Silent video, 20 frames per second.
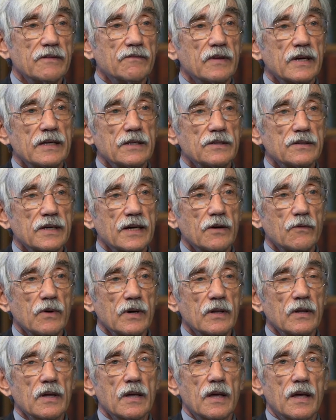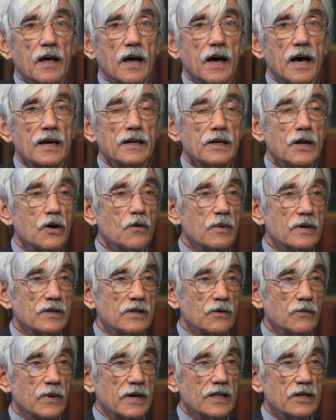of like saying, well, I know what
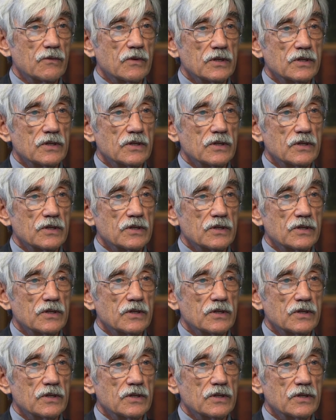the weather